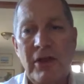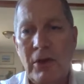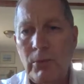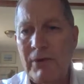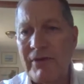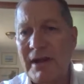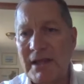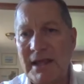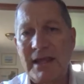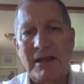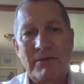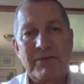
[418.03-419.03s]
We're very
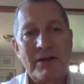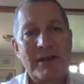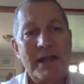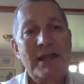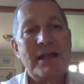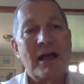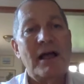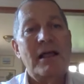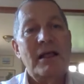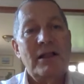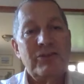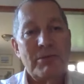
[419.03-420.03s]
keen and very eager
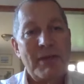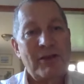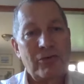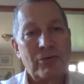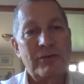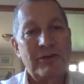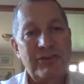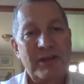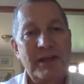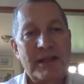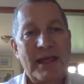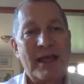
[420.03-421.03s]
to make sure that
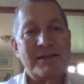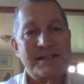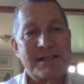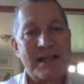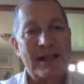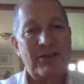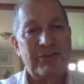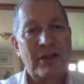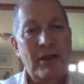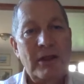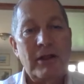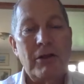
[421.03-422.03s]
TCAT stands,
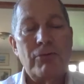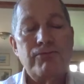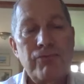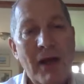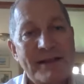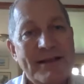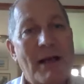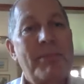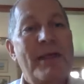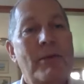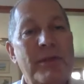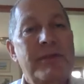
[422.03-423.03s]
you know, right up
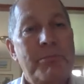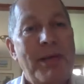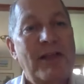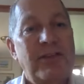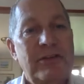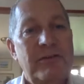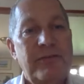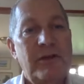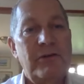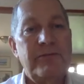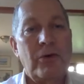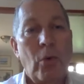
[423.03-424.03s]
there with the best of,
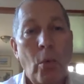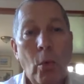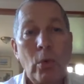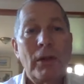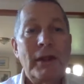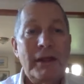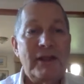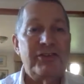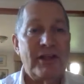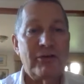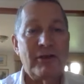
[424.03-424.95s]
of all inter